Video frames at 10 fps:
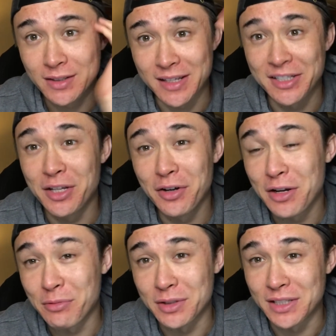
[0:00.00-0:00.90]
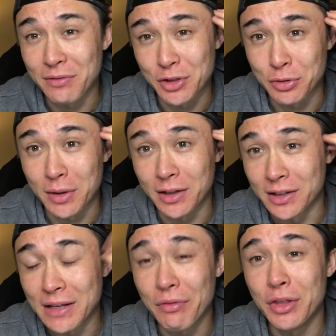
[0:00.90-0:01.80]
I still didn't receive a trigger
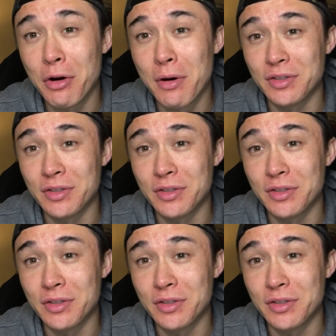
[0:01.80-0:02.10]
even though I